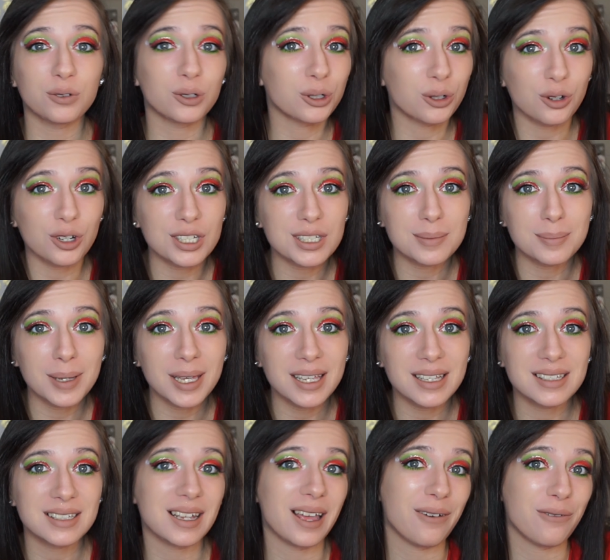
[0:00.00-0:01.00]
for
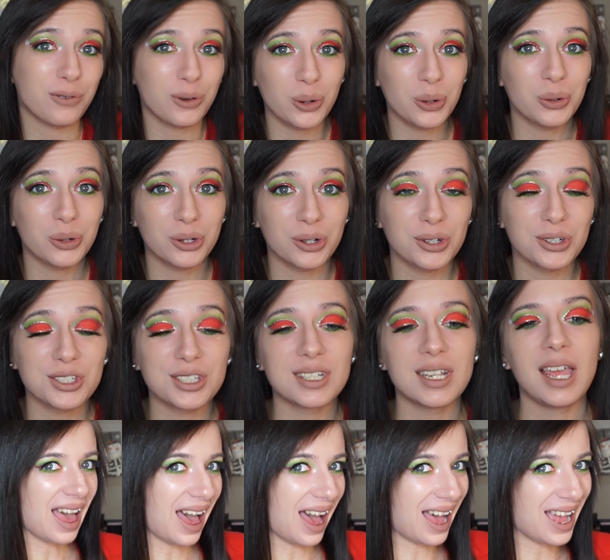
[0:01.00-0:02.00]
Christmas, of course.
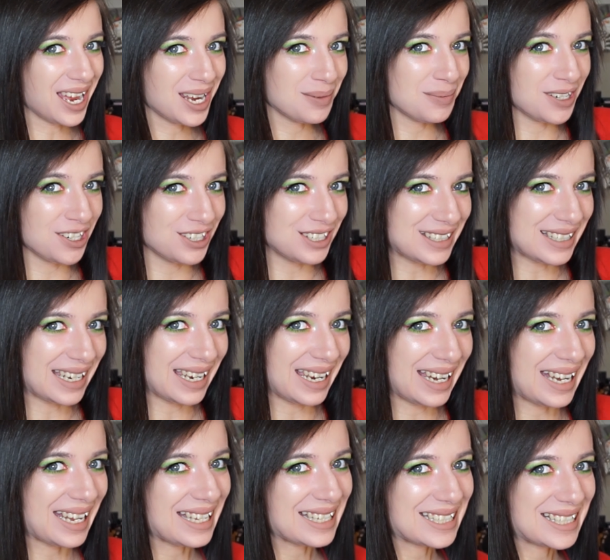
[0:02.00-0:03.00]
I'm
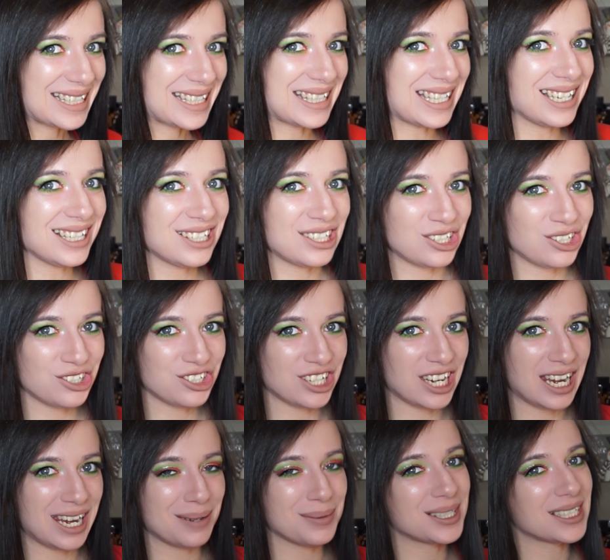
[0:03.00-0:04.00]
using Sister
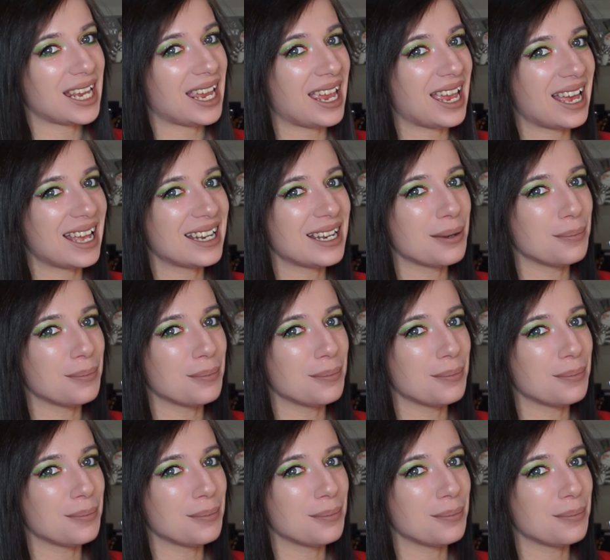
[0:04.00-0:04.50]
James and